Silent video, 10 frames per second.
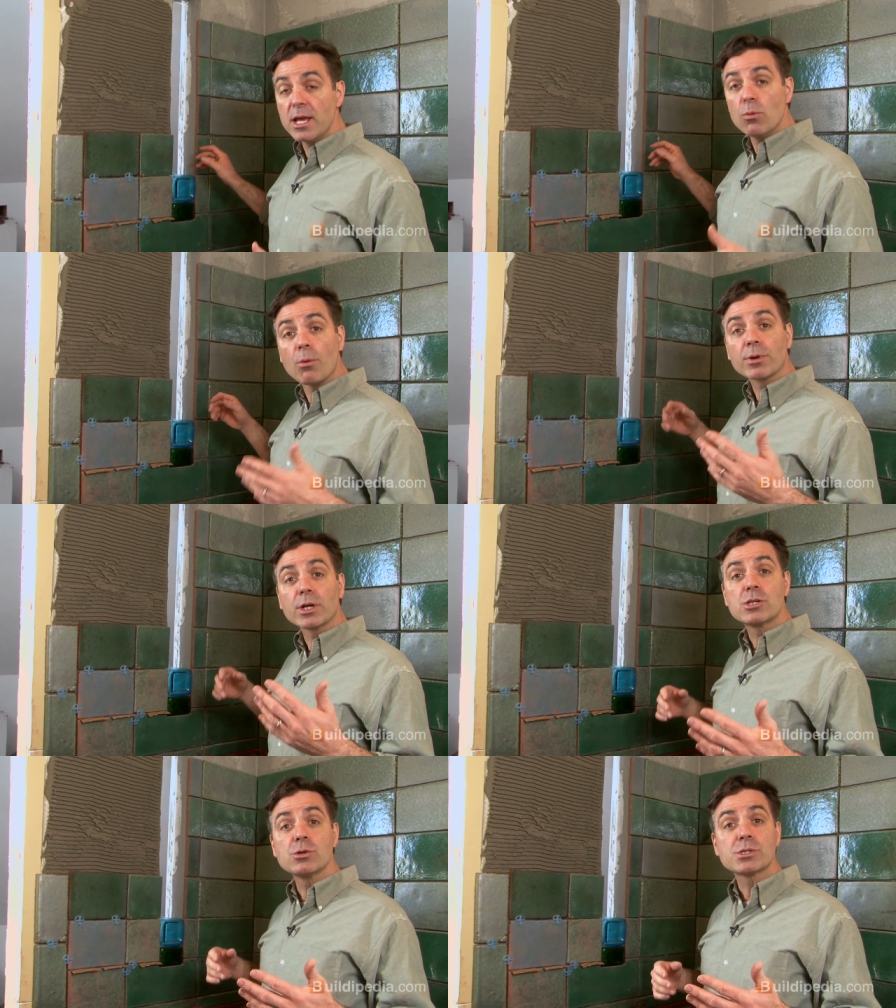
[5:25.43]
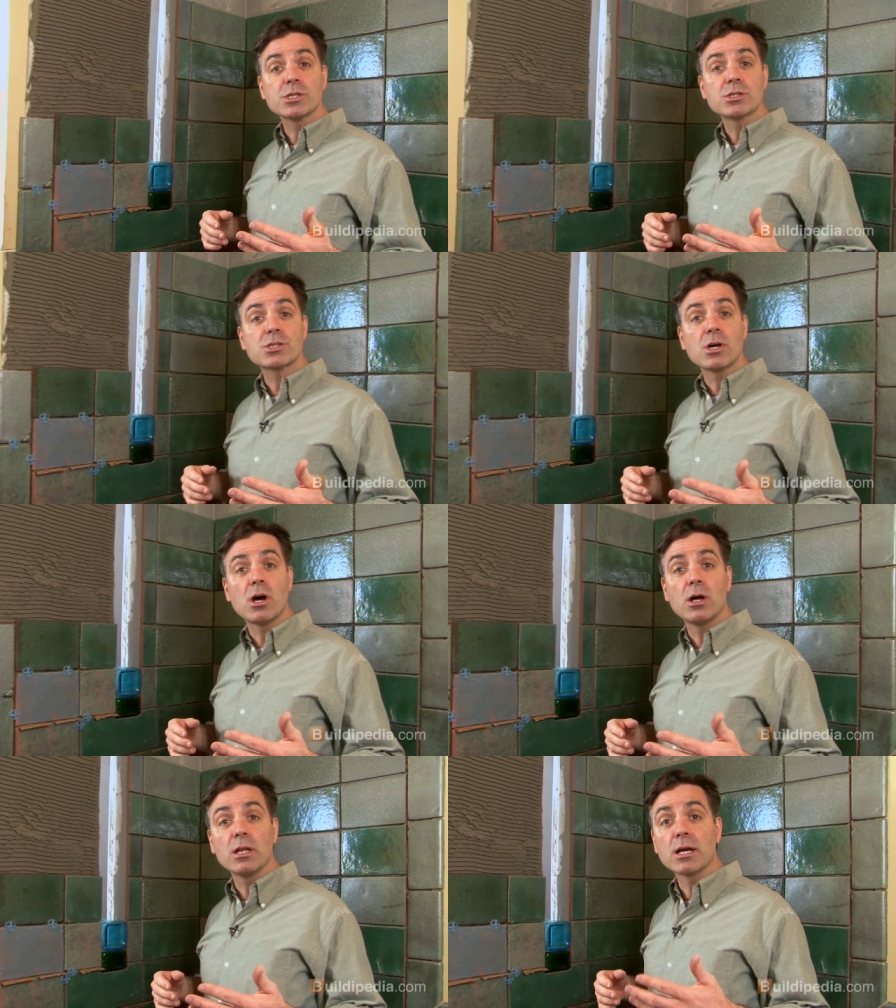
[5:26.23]
What we're going to do is
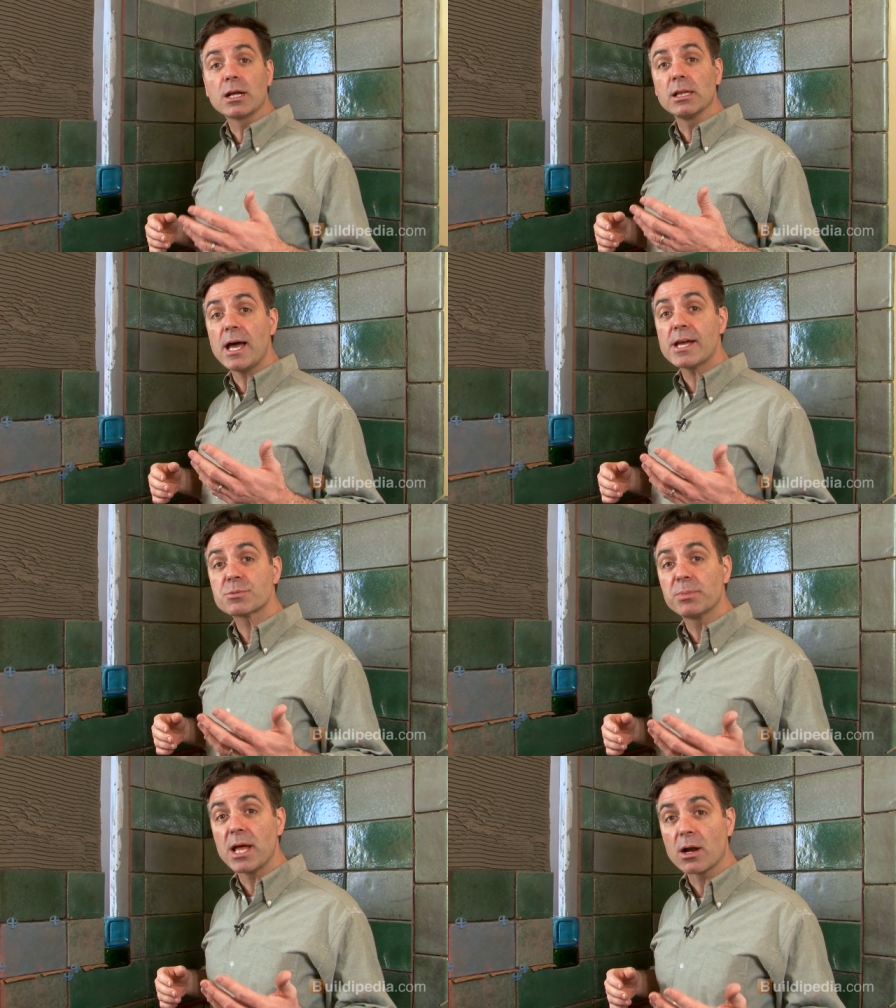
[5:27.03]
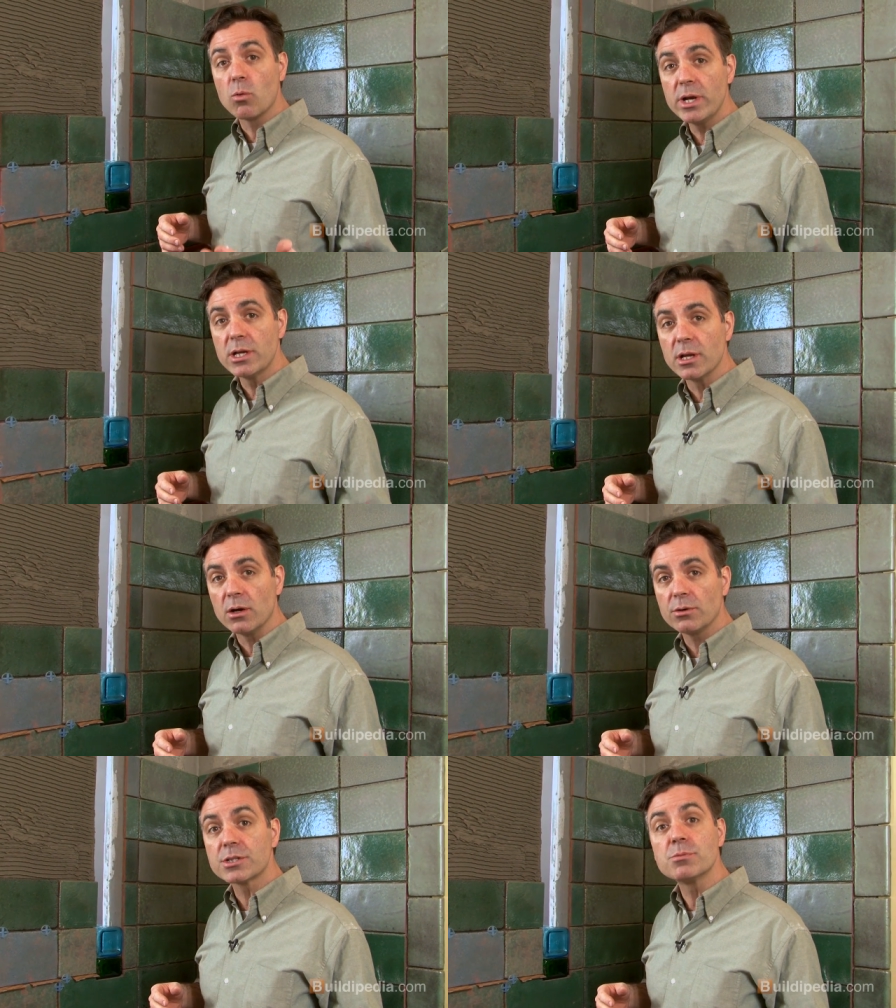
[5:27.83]
install a glass block
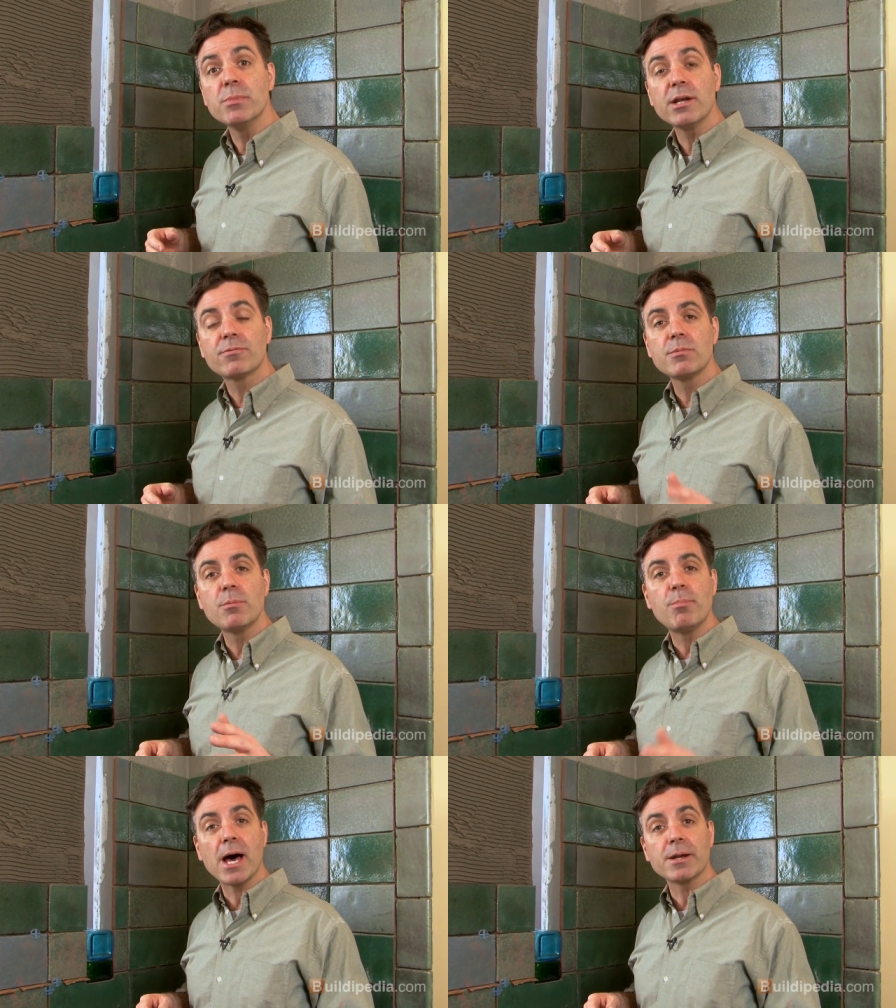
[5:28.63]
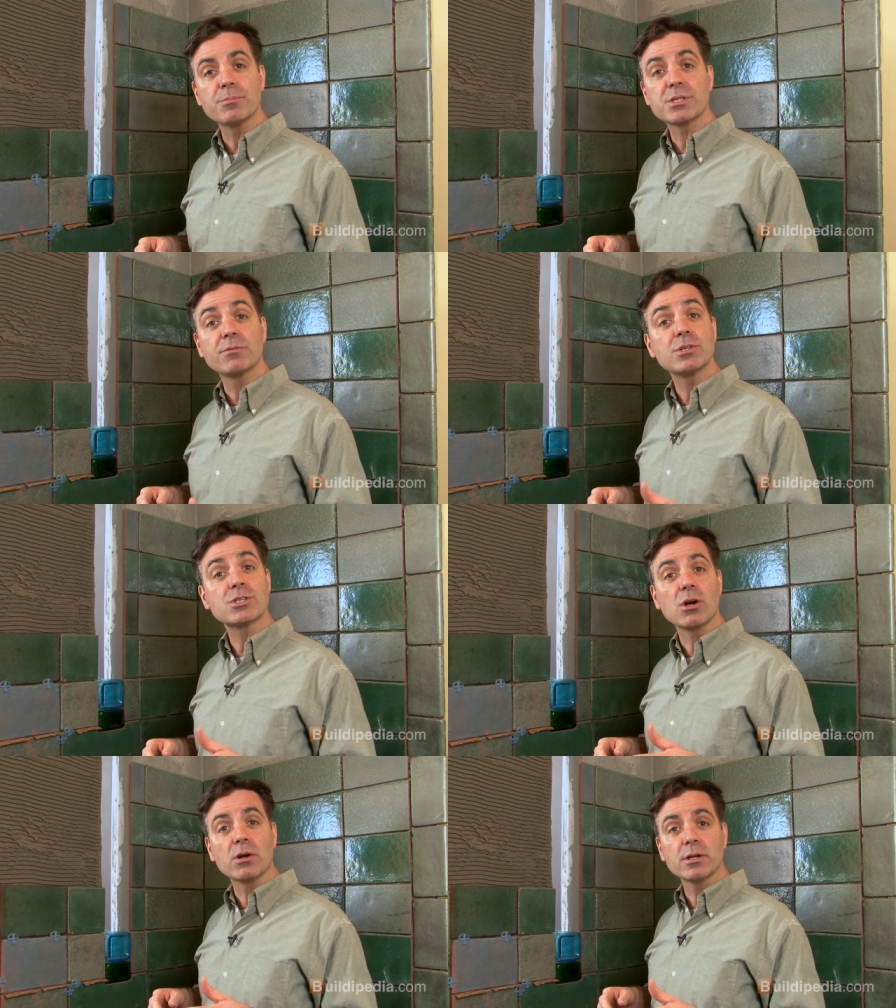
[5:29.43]
window that's made from the bottoms of
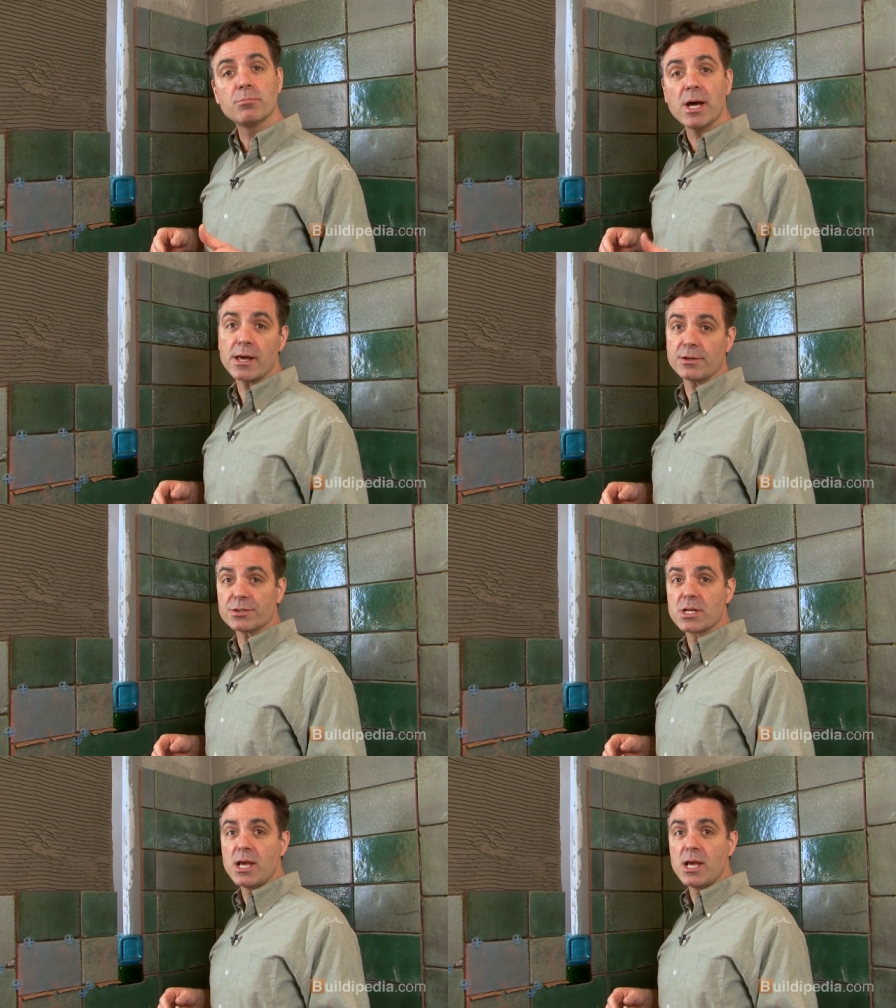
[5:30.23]
discarded bottles.